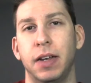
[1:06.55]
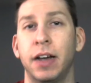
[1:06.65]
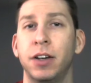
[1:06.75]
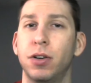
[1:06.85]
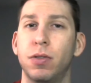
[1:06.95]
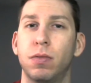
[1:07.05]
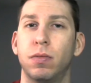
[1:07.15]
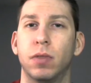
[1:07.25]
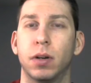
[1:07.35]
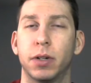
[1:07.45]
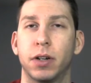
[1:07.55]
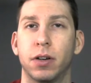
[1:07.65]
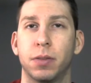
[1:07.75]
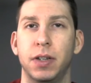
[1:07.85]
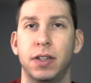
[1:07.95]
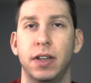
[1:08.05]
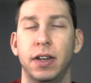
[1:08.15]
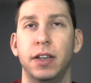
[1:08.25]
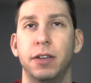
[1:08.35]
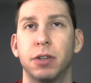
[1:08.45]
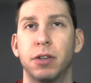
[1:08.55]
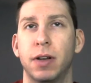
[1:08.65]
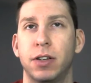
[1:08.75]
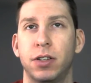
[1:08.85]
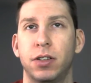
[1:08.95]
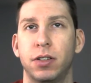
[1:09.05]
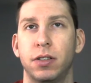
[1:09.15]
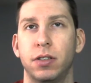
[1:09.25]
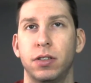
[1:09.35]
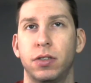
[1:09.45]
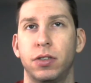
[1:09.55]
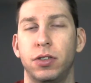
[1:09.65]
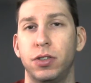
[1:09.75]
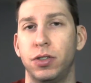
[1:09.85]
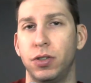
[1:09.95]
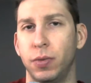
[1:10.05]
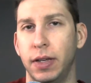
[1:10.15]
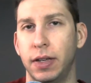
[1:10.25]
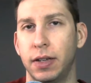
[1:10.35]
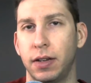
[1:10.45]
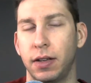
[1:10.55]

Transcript: I know Robert Kirkman said he regrets doing it.